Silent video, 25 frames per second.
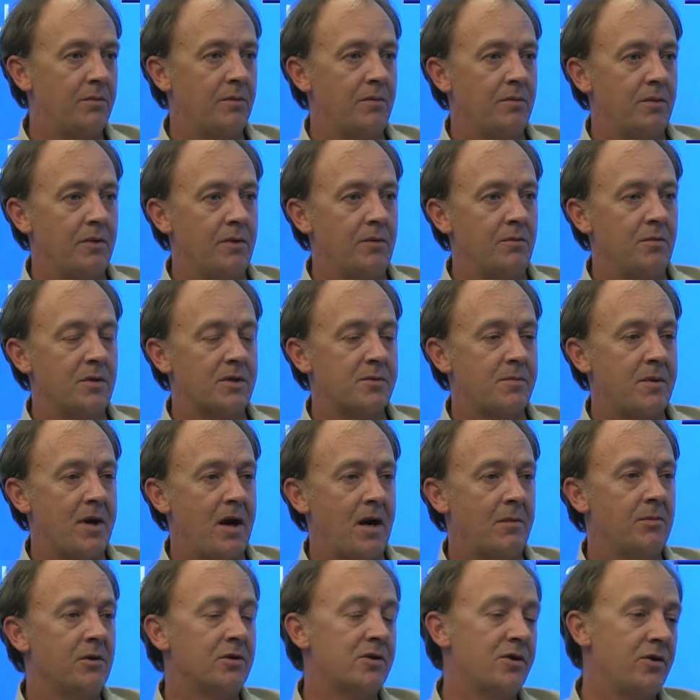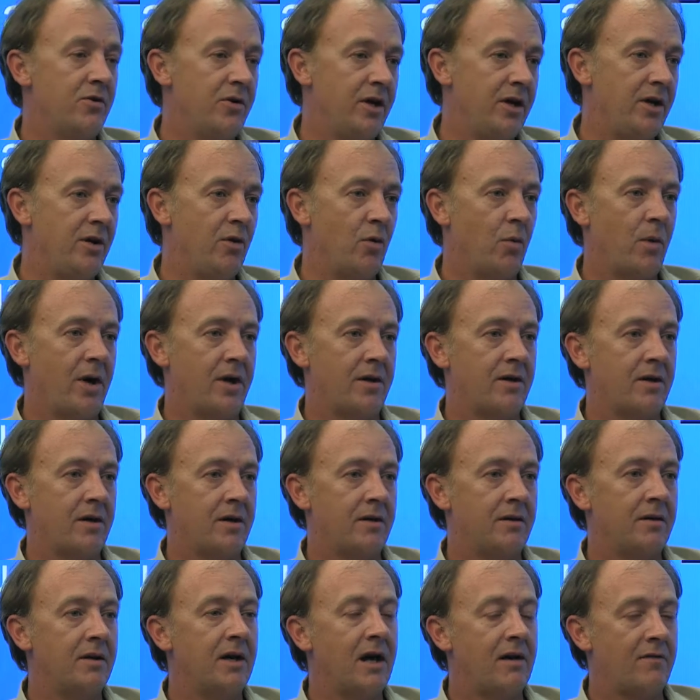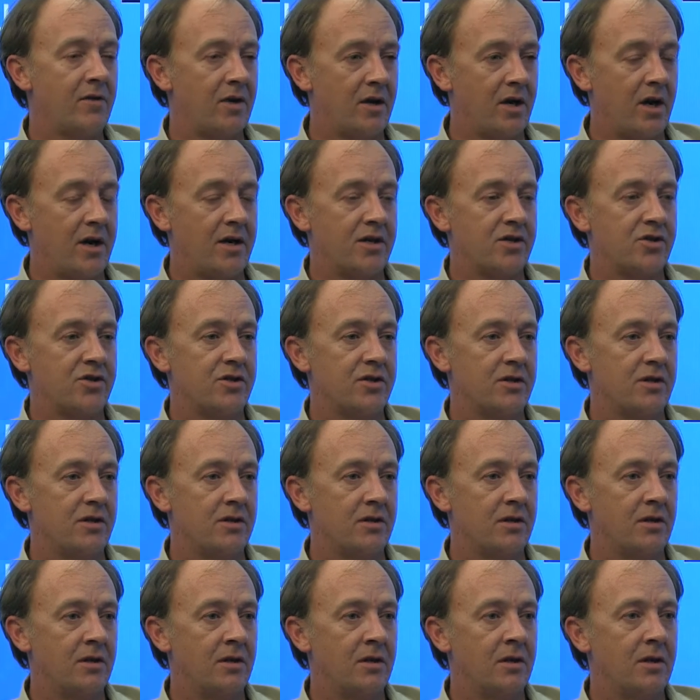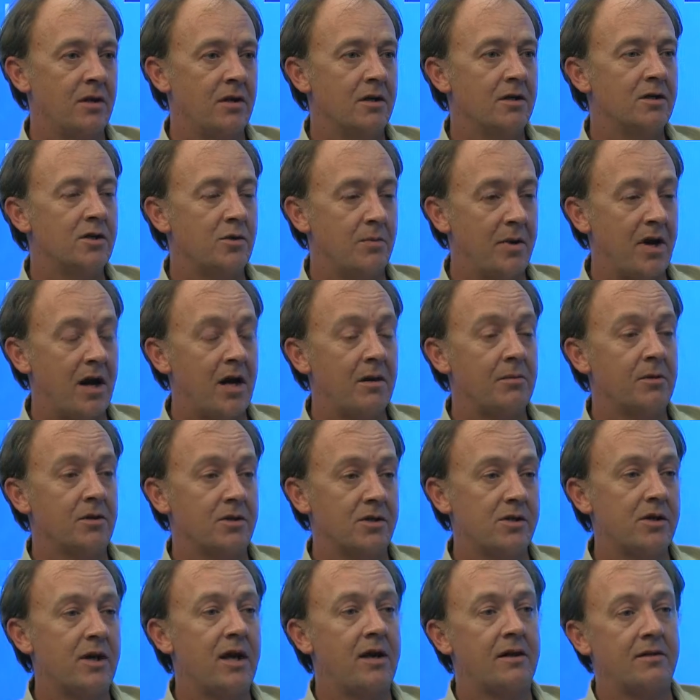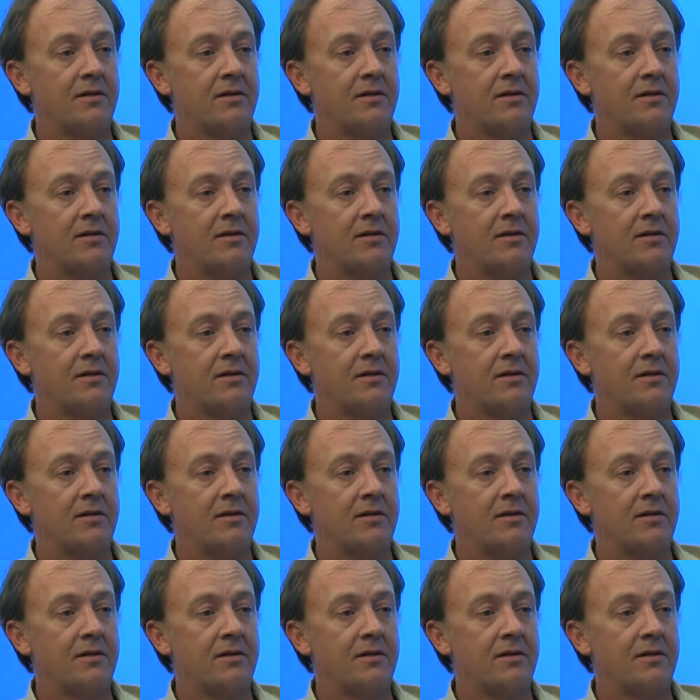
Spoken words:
you must be able to read your weather, navigation, to be able to